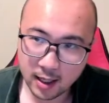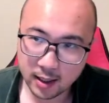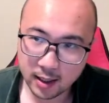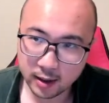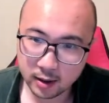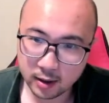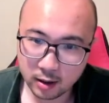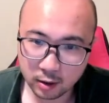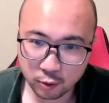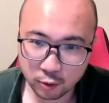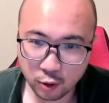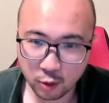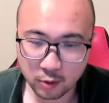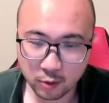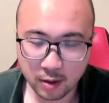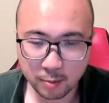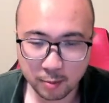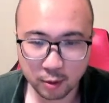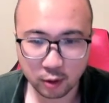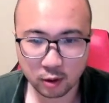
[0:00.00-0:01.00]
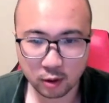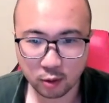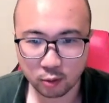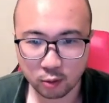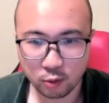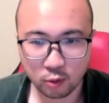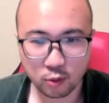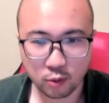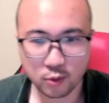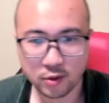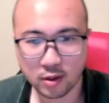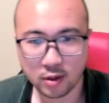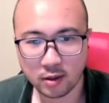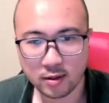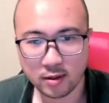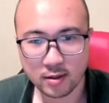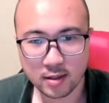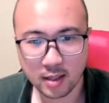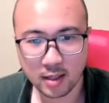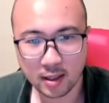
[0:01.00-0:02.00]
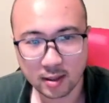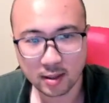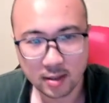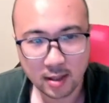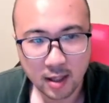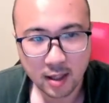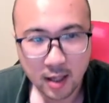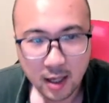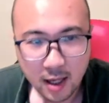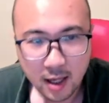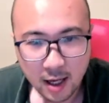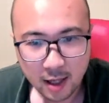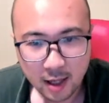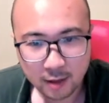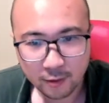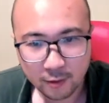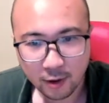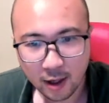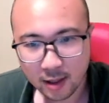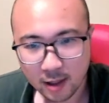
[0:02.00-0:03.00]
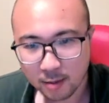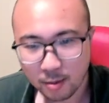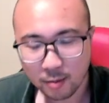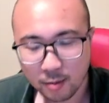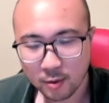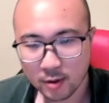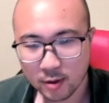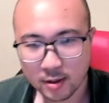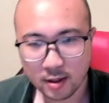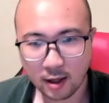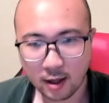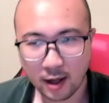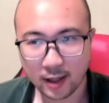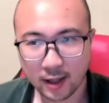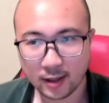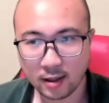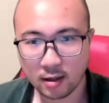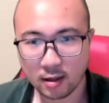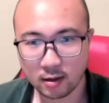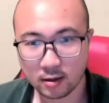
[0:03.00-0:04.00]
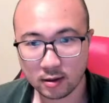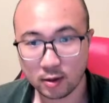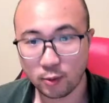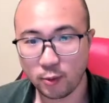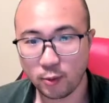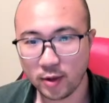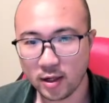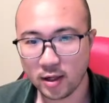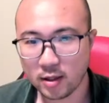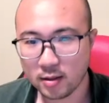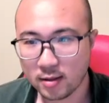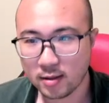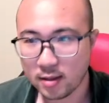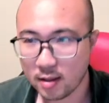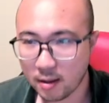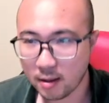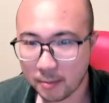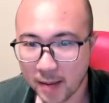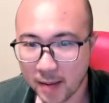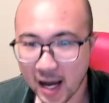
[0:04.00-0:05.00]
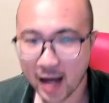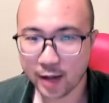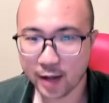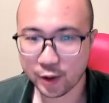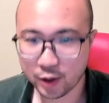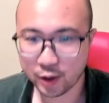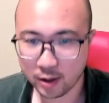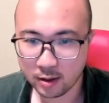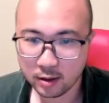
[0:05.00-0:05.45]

control computer to do certain things. And for other people, it's their career, it's their passion.